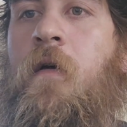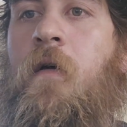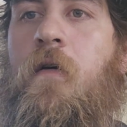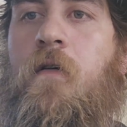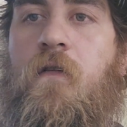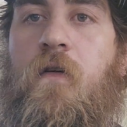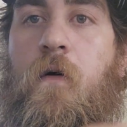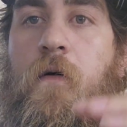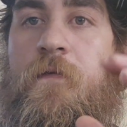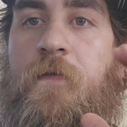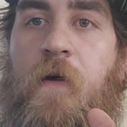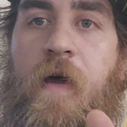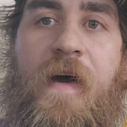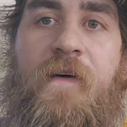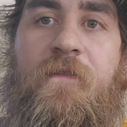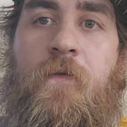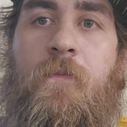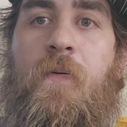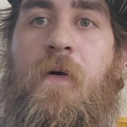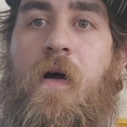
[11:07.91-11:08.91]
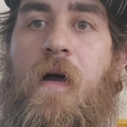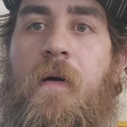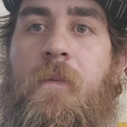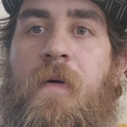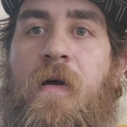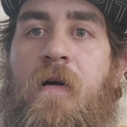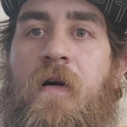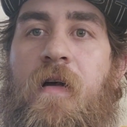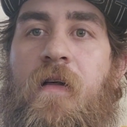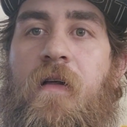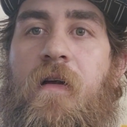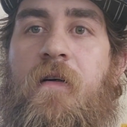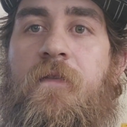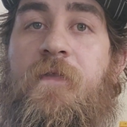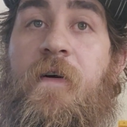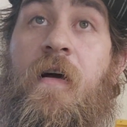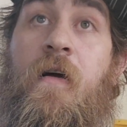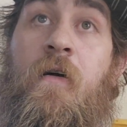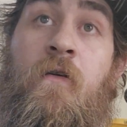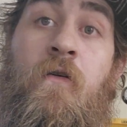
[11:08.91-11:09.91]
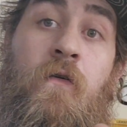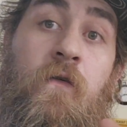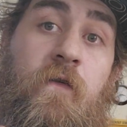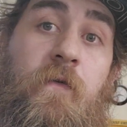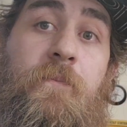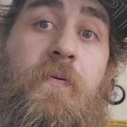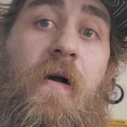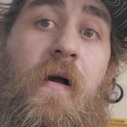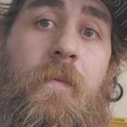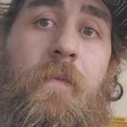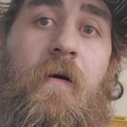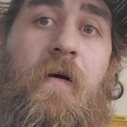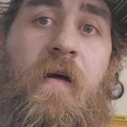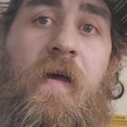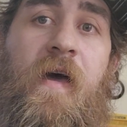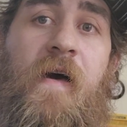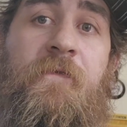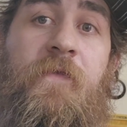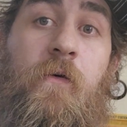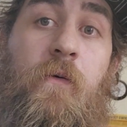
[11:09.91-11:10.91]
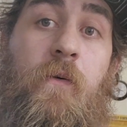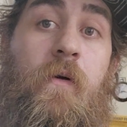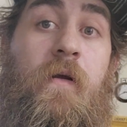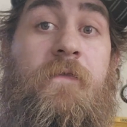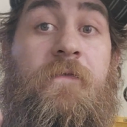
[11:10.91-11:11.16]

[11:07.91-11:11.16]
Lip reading: So if you have a primary clarifier, use the primary effluent.